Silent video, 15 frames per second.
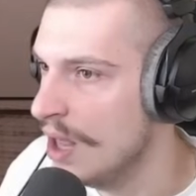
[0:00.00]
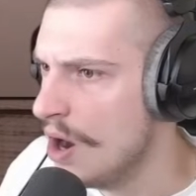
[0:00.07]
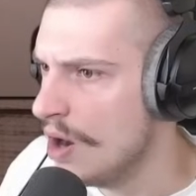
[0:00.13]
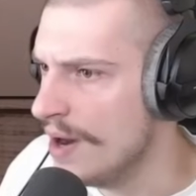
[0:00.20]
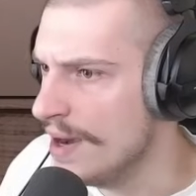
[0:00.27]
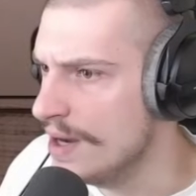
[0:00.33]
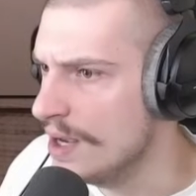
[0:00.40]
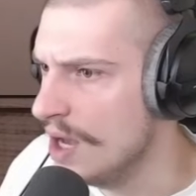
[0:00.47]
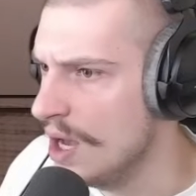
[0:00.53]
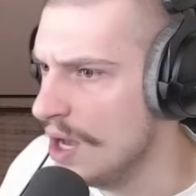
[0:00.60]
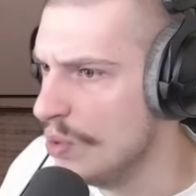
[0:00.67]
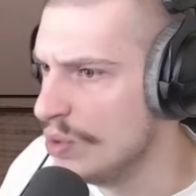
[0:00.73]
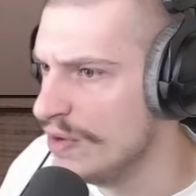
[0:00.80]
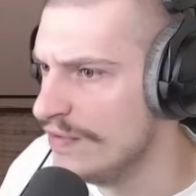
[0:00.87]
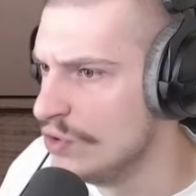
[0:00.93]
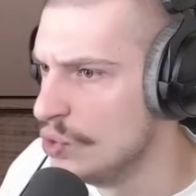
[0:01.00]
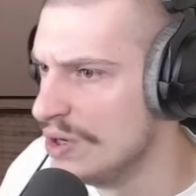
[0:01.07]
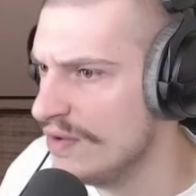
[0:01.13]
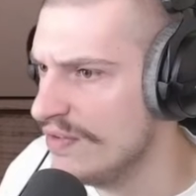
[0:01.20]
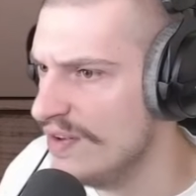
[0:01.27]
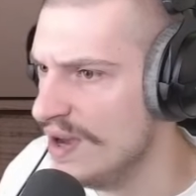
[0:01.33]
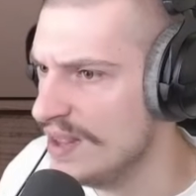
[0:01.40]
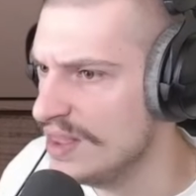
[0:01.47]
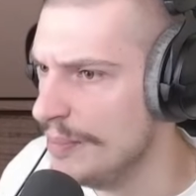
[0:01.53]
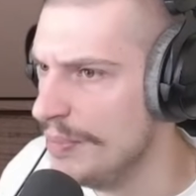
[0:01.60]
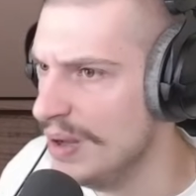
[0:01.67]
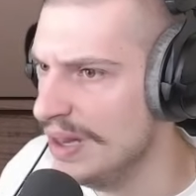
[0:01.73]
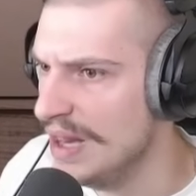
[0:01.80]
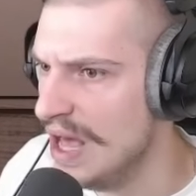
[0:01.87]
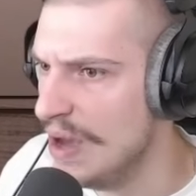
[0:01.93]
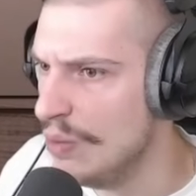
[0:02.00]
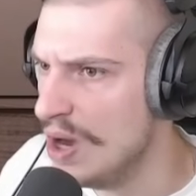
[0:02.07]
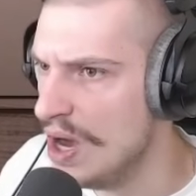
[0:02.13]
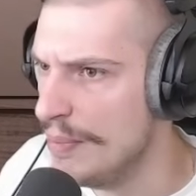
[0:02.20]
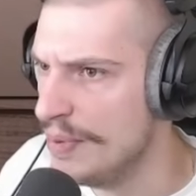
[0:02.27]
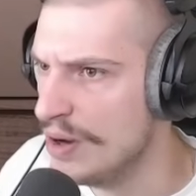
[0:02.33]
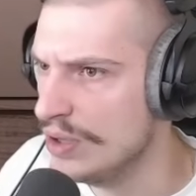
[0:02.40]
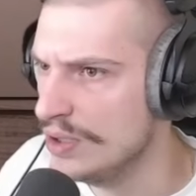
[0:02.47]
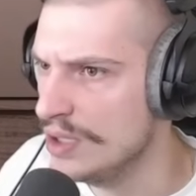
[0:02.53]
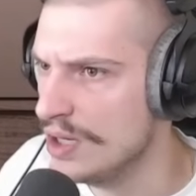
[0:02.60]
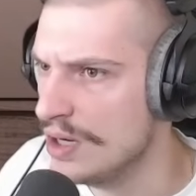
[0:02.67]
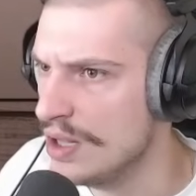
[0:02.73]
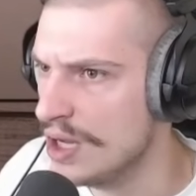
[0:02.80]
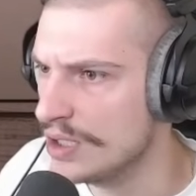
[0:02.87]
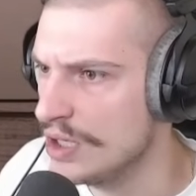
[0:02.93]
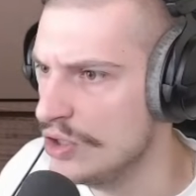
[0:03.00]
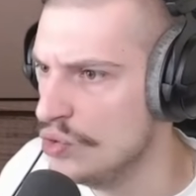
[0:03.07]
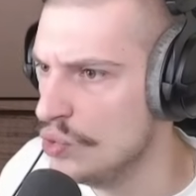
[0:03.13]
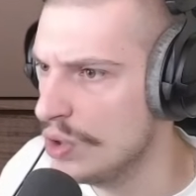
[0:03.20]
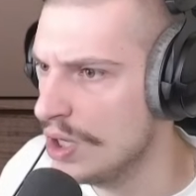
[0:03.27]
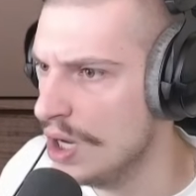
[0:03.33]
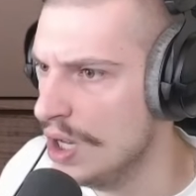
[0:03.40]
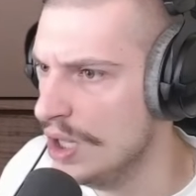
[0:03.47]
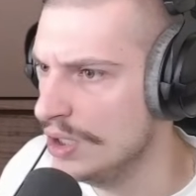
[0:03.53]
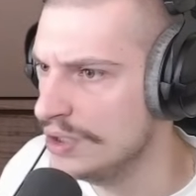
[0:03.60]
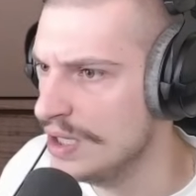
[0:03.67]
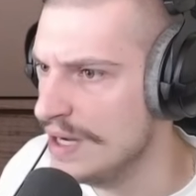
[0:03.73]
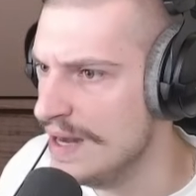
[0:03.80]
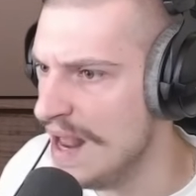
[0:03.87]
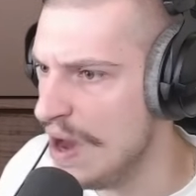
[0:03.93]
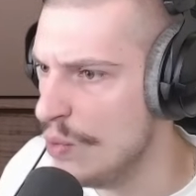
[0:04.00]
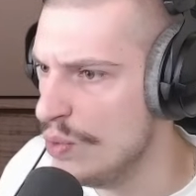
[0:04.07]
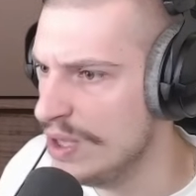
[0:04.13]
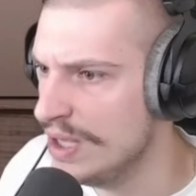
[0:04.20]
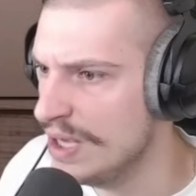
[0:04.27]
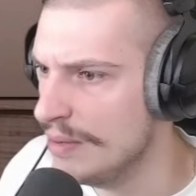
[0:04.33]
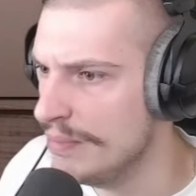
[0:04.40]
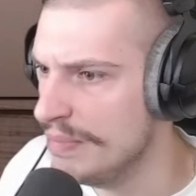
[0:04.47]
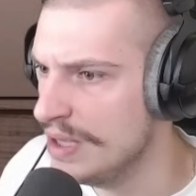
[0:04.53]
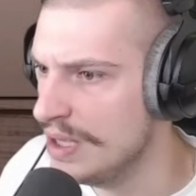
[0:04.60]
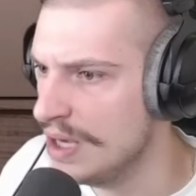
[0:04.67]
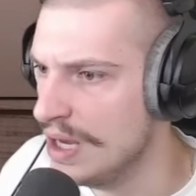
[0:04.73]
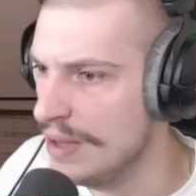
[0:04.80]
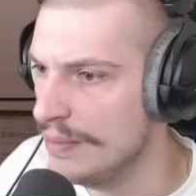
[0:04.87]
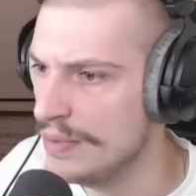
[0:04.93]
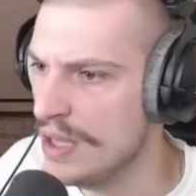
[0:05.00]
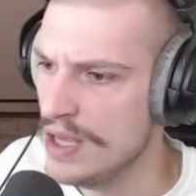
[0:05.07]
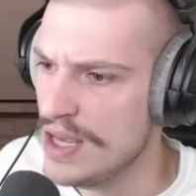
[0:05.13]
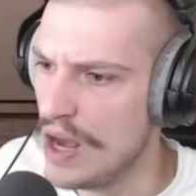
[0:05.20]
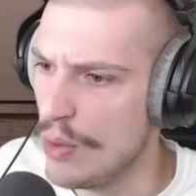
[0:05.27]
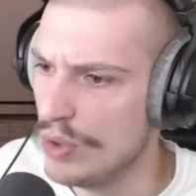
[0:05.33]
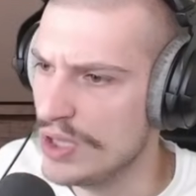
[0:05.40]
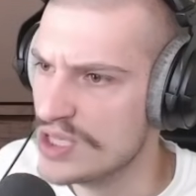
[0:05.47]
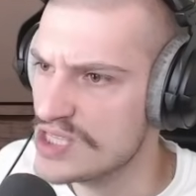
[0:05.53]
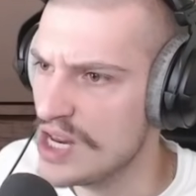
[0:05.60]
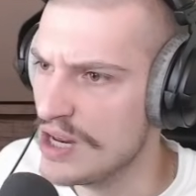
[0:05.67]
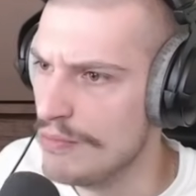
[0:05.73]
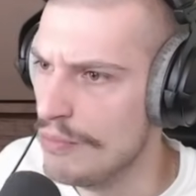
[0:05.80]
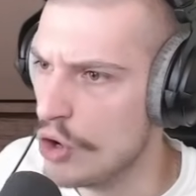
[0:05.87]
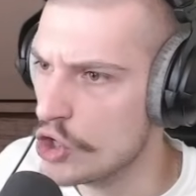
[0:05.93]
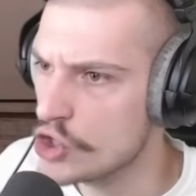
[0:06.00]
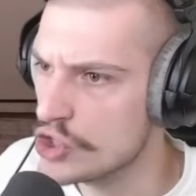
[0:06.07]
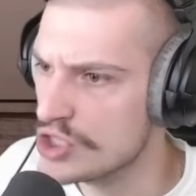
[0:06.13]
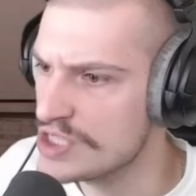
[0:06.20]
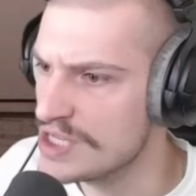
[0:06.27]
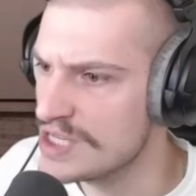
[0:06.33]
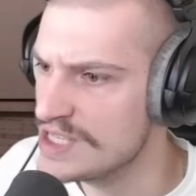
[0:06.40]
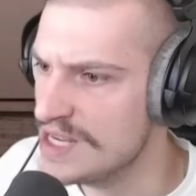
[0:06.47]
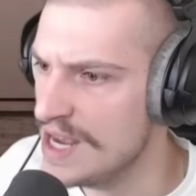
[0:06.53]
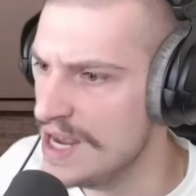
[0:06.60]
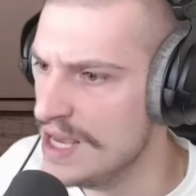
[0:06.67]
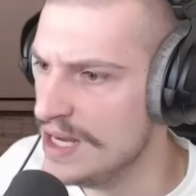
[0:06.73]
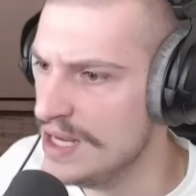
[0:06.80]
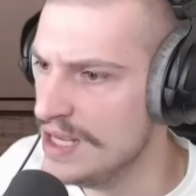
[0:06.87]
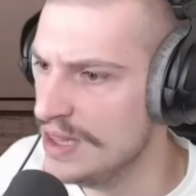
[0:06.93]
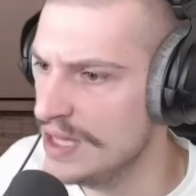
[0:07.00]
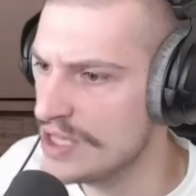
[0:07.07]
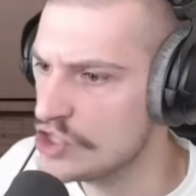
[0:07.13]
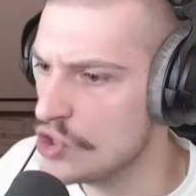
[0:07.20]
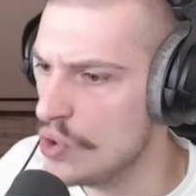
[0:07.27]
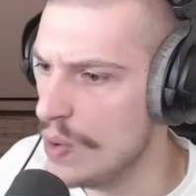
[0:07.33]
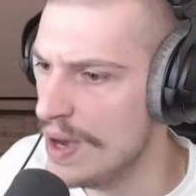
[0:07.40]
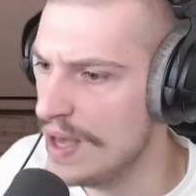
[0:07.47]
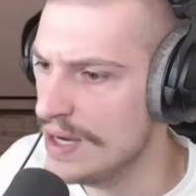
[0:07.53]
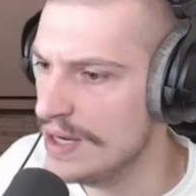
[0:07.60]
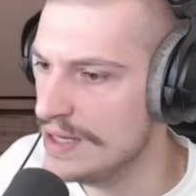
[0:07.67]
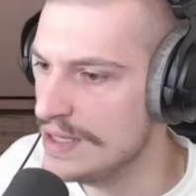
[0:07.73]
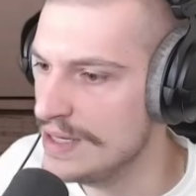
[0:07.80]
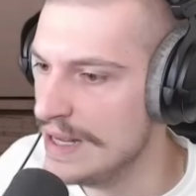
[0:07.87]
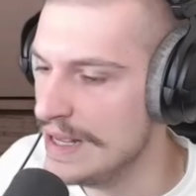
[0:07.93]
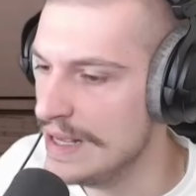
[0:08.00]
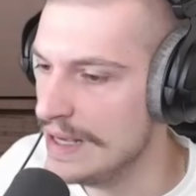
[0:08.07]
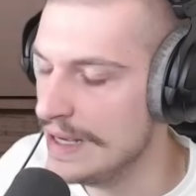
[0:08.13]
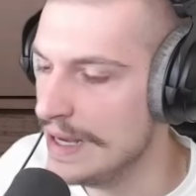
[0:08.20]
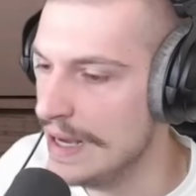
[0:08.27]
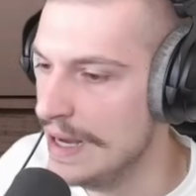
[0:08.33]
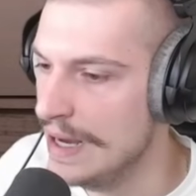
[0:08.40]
All right, we've unified the Palawa, apparently unlocked a new cult. Now we can become, yeah, well, let's take martial society. Let's go ahead and take